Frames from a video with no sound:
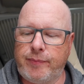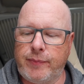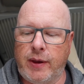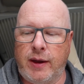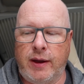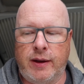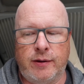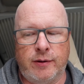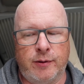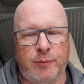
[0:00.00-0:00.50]

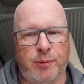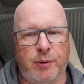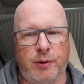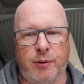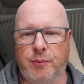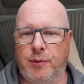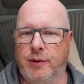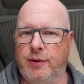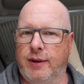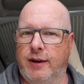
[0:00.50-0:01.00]
and put
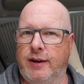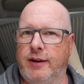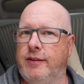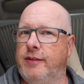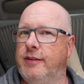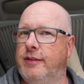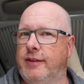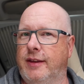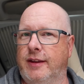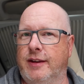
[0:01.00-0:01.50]
up with
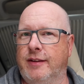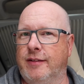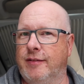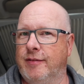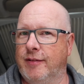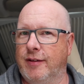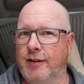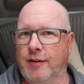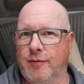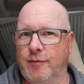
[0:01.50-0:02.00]

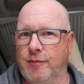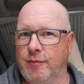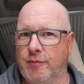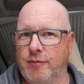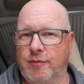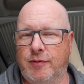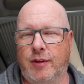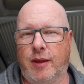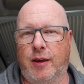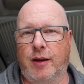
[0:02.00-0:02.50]
anything that
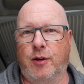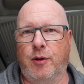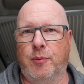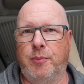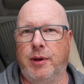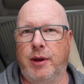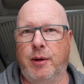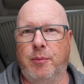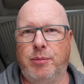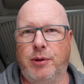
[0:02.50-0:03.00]
there could
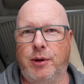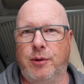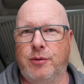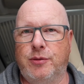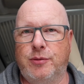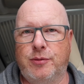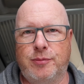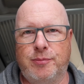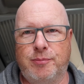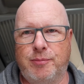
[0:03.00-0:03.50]
be
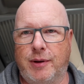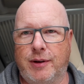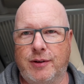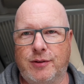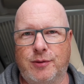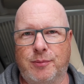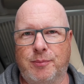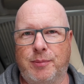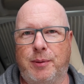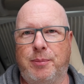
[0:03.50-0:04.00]
abuse by
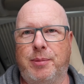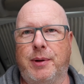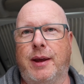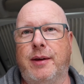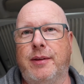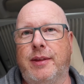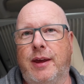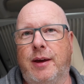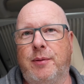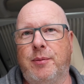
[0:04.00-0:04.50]
some people
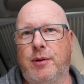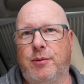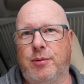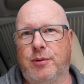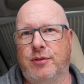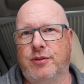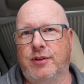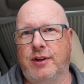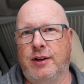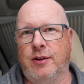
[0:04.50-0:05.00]
out there, which
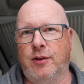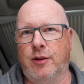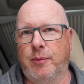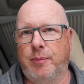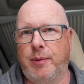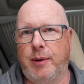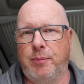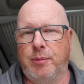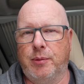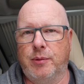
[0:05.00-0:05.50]
we've seen other
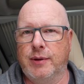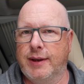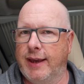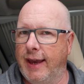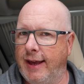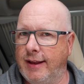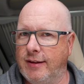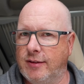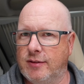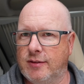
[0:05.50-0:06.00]
people
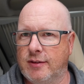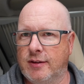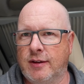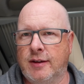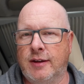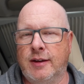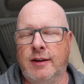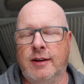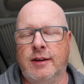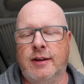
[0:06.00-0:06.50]
get.
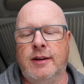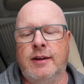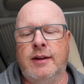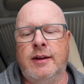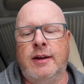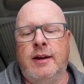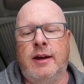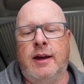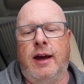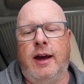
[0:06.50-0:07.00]

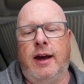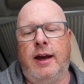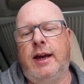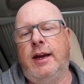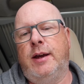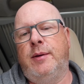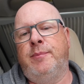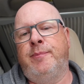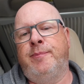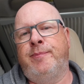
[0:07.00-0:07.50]

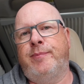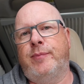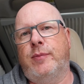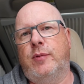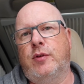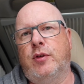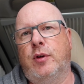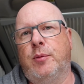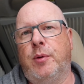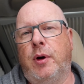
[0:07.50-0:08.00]

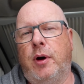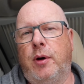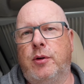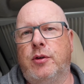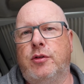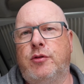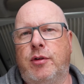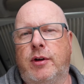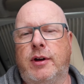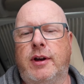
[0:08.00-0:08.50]
So what I
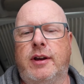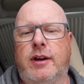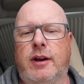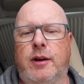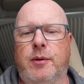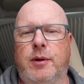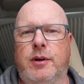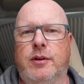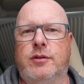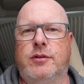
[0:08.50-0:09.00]
was trying to
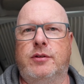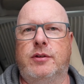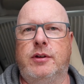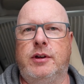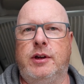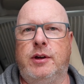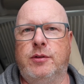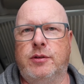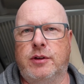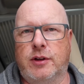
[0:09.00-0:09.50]
do is
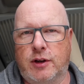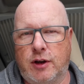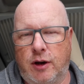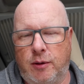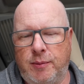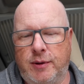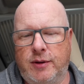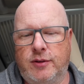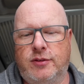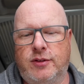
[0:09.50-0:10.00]
use the
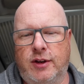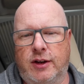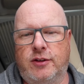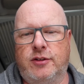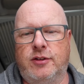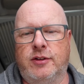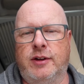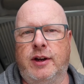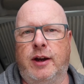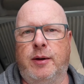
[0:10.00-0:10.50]
comments
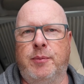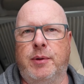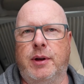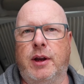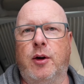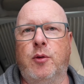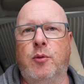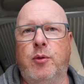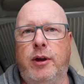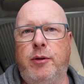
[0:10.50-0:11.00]
section down
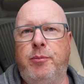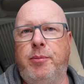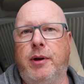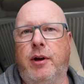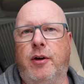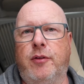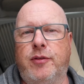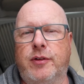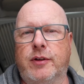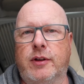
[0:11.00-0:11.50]
below. We've been
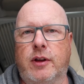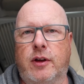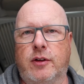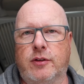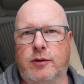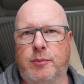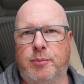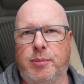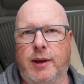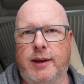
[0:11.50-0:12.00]
offered
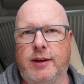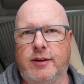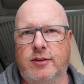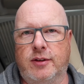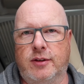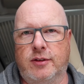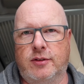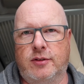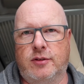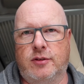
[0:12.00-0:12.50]
lots of
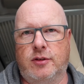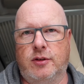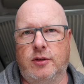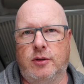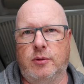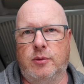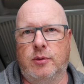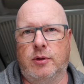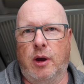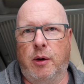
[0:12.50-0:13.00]
places
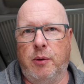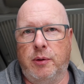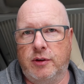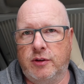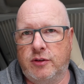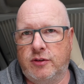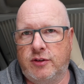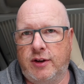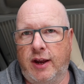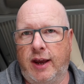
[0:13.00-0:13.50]
to go
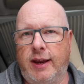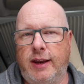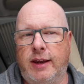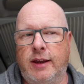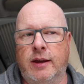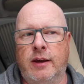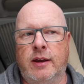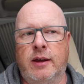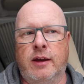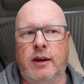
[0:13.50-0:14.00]
and stay,
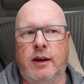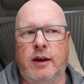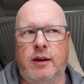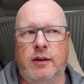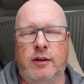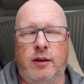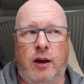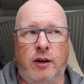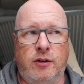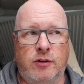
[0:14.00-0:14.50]

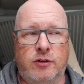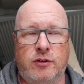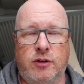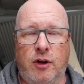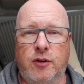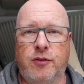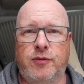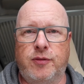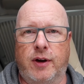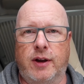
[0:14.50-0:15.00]
and
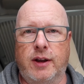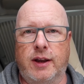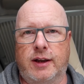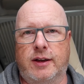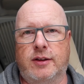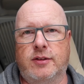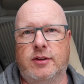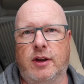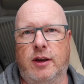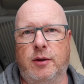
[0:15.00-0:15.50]
so far,
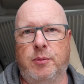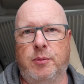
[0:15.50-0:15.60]
like I say,